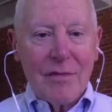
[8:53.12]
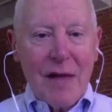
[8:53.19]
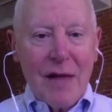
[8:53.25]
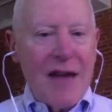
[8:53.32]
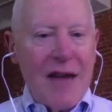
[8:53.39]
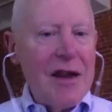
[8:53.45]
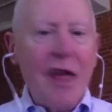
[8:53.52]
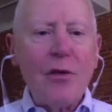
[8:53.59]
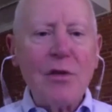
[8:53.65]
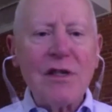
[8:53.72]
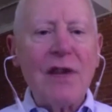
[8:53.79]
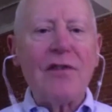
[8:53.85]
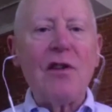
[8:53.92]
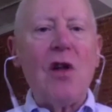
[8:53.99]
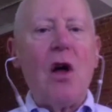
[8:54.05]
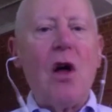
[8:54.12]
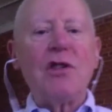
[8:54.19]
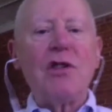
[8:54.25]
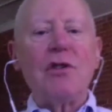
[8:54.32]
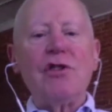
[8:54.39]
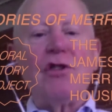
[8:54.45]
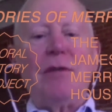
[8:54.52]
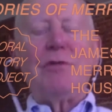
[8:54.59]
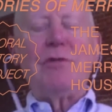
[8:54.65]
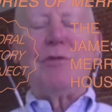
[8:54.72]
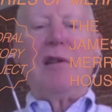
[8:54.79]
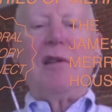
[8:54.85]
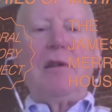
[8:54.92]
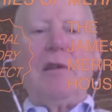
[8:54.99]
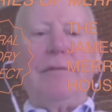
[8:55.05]
And nothing was ever lost on James
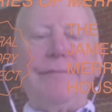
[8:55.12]
Merrill.